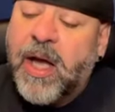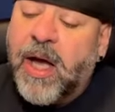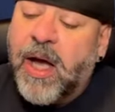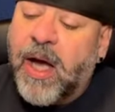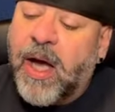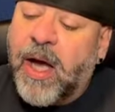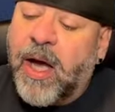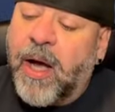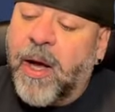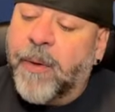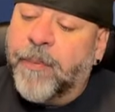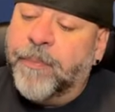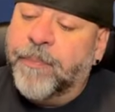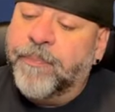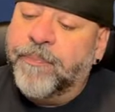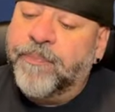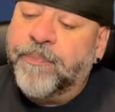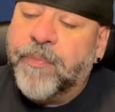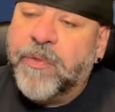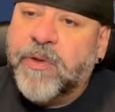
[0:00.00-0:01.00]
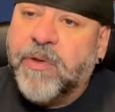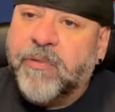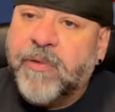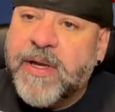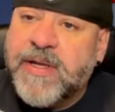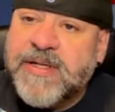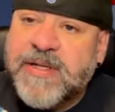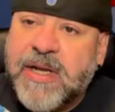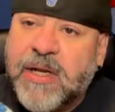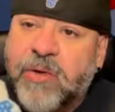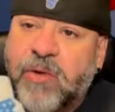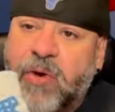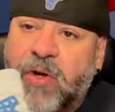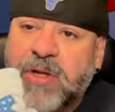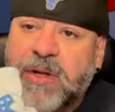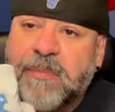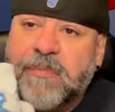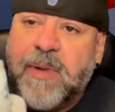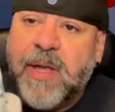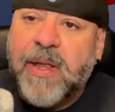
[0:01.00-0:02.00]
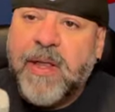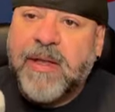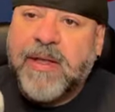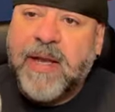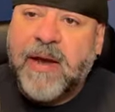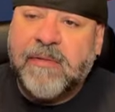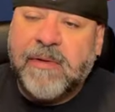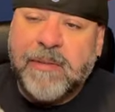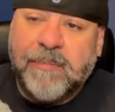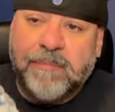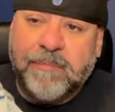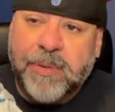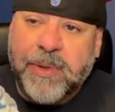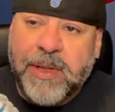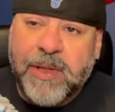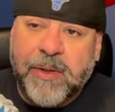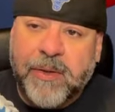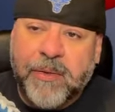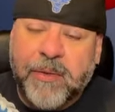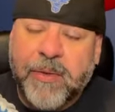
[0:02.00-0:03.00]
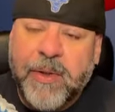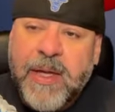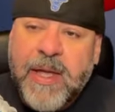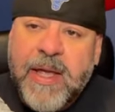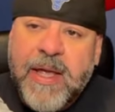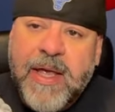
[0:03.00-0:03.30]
The reason they called them Military Blue